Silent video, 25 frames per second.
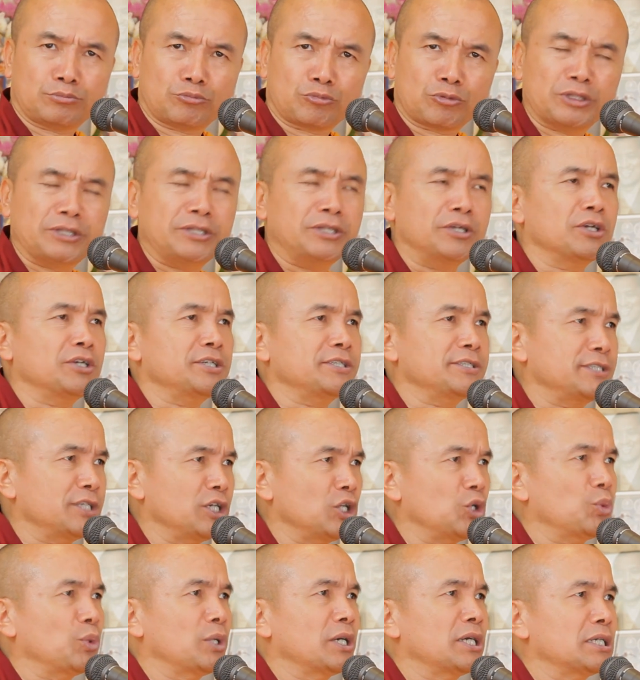near and
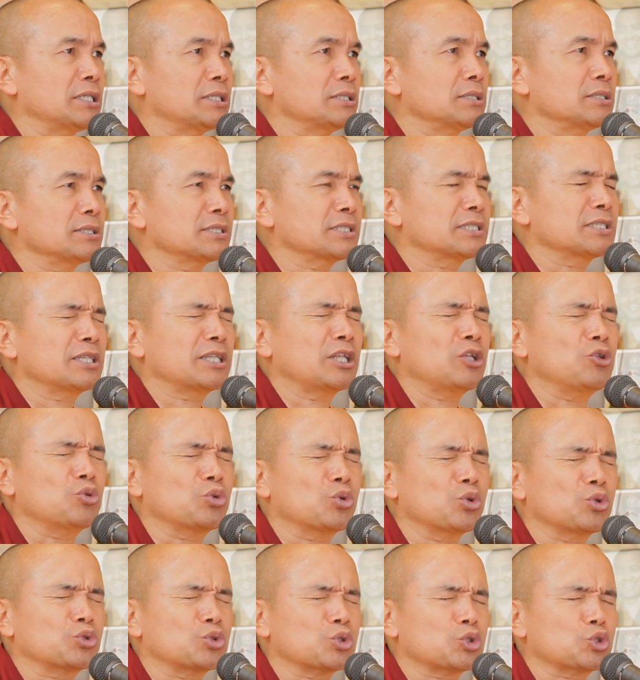dear ones, then you
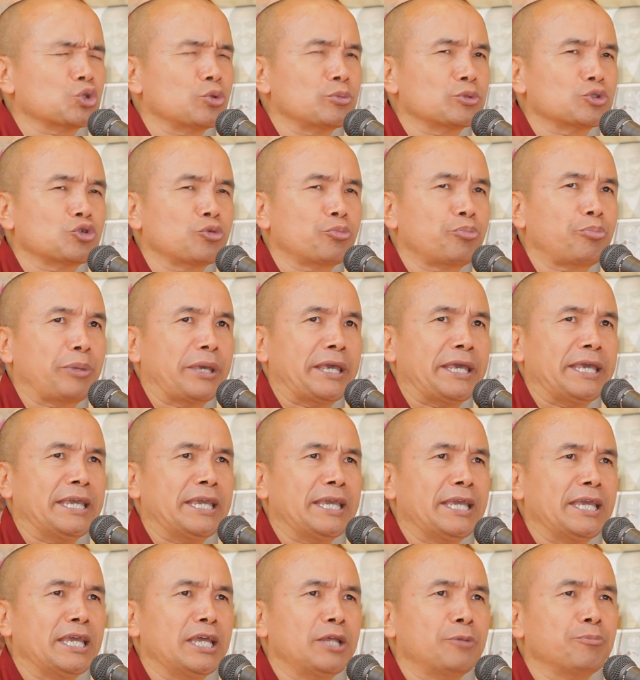go through so much of
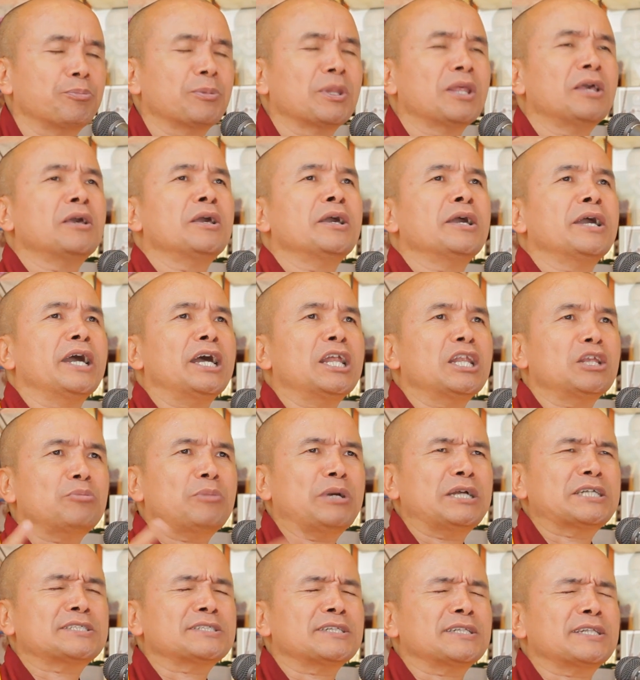pain, and
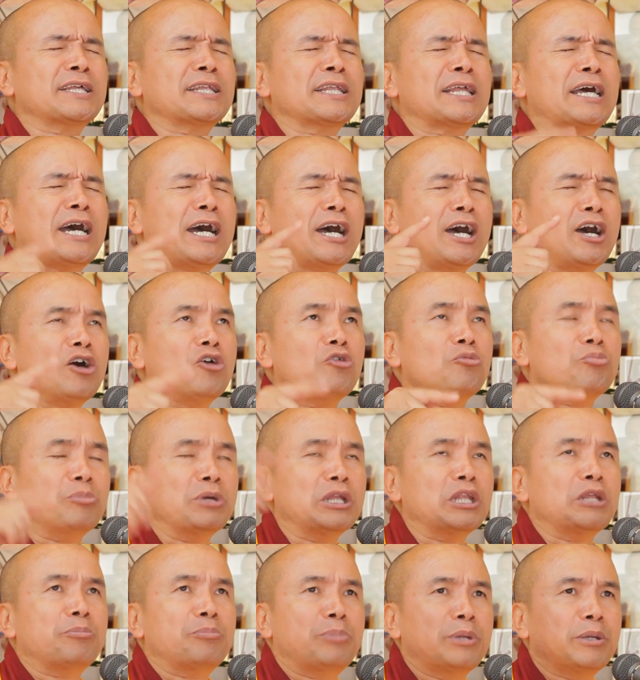imagine that how
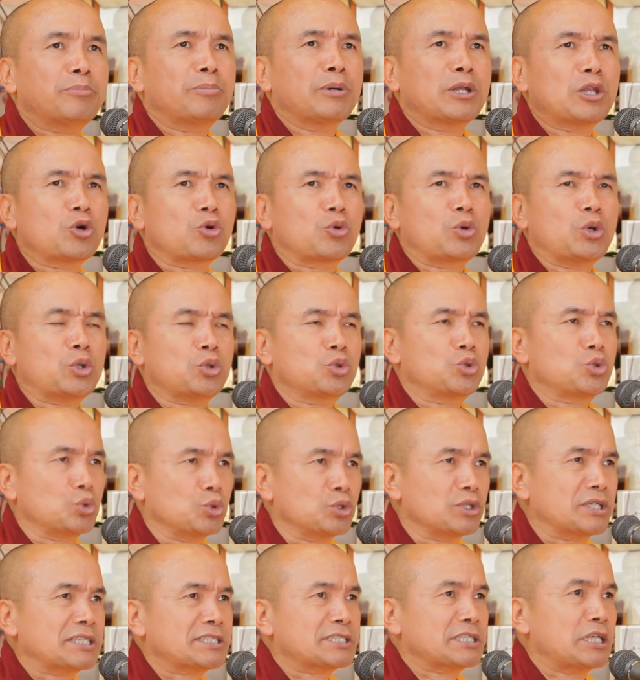many people are going through
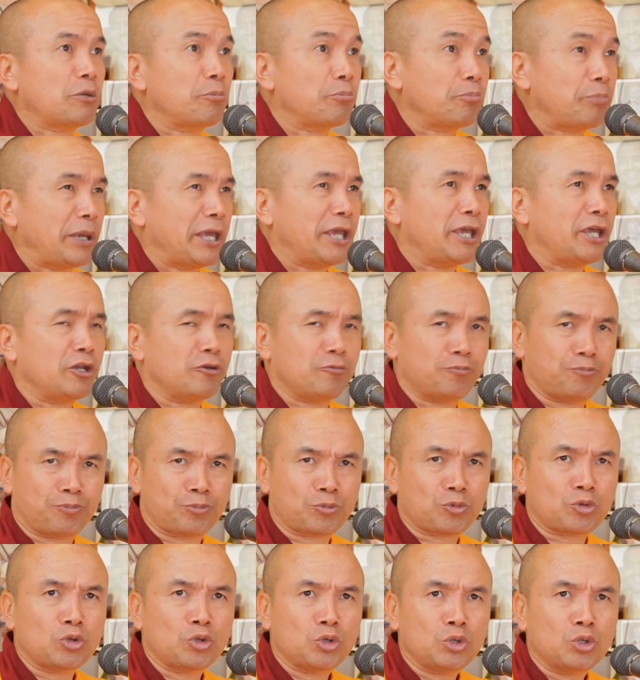the same pain,
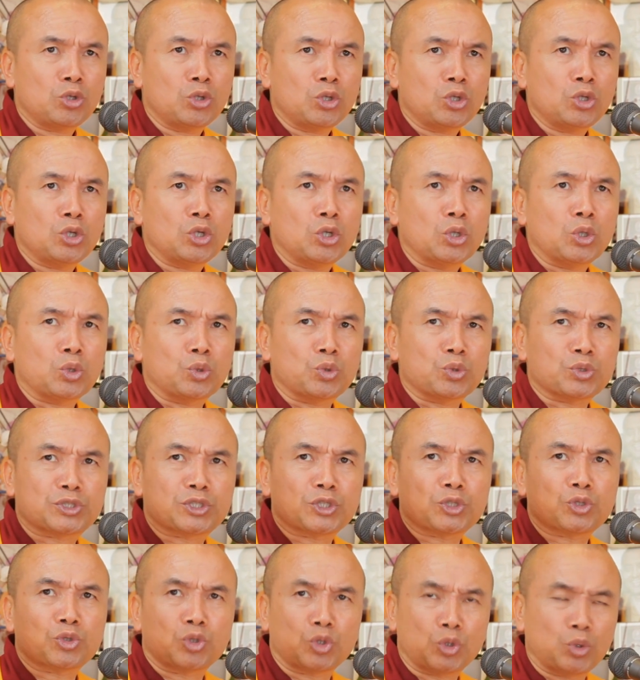
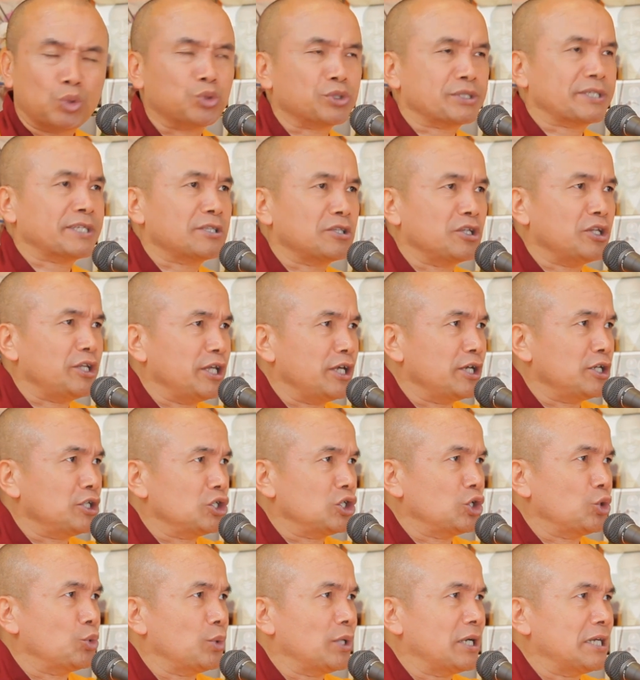losing the near and
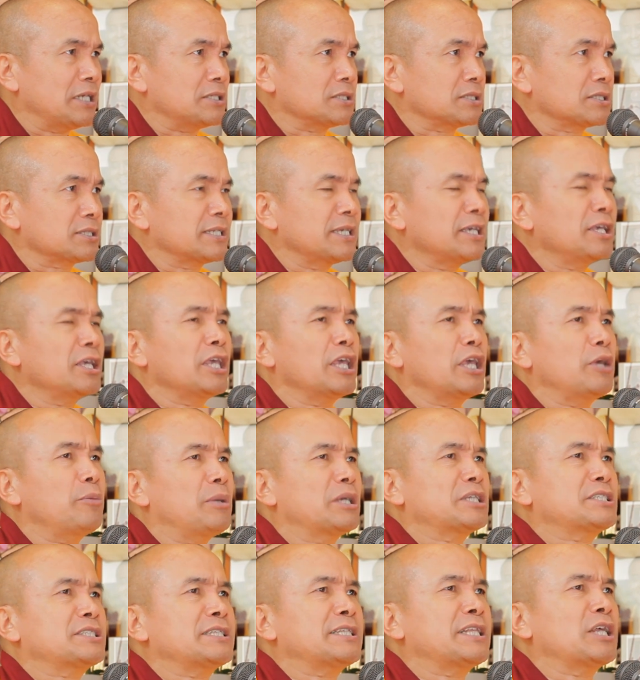dear ones.
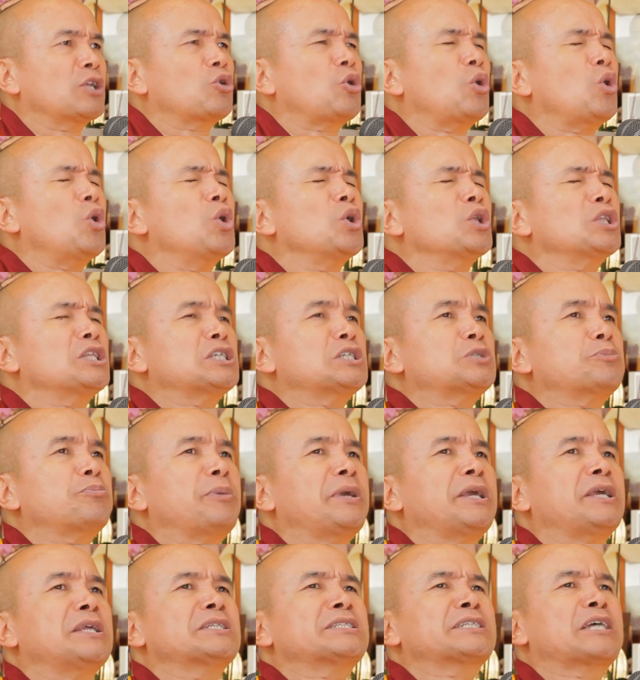Imagine that all these
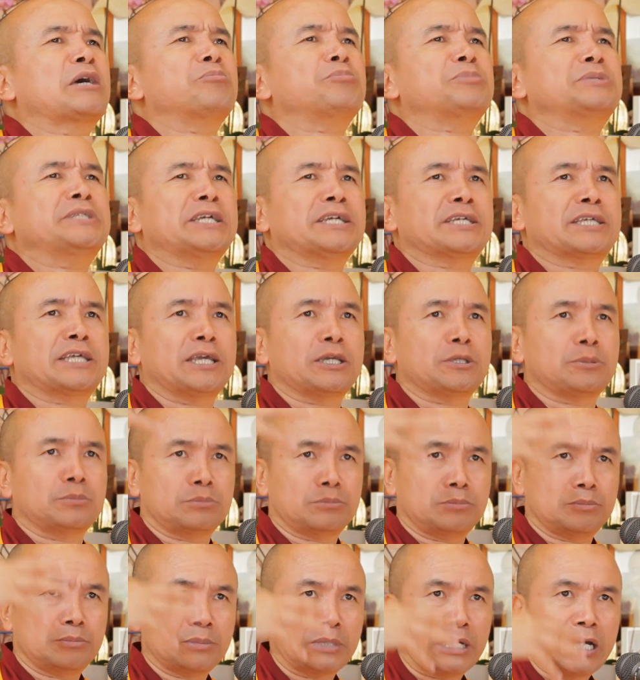pains I'm taking
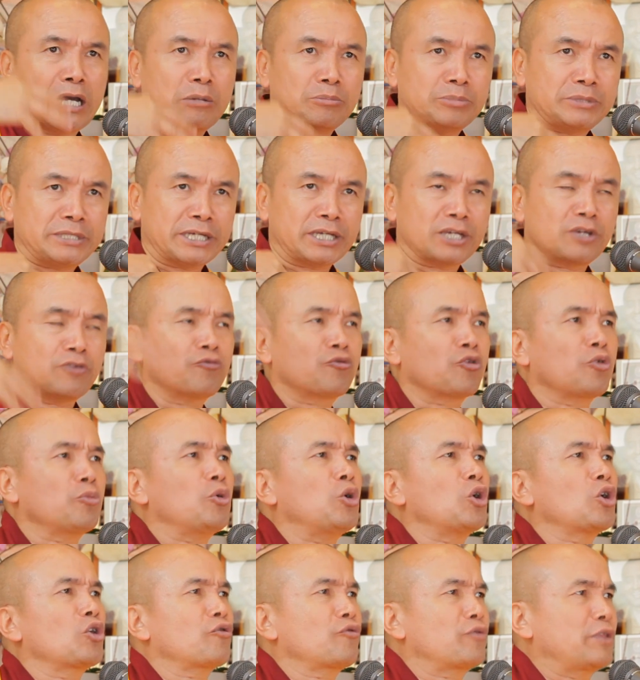from
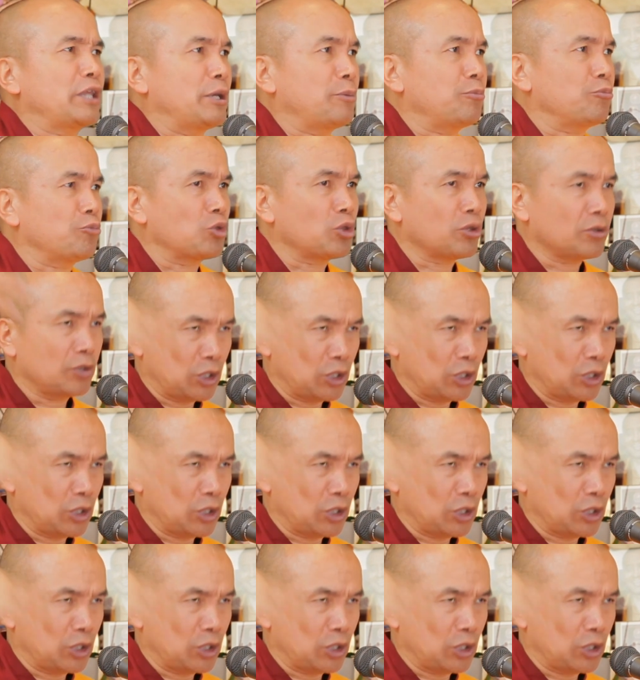all of them.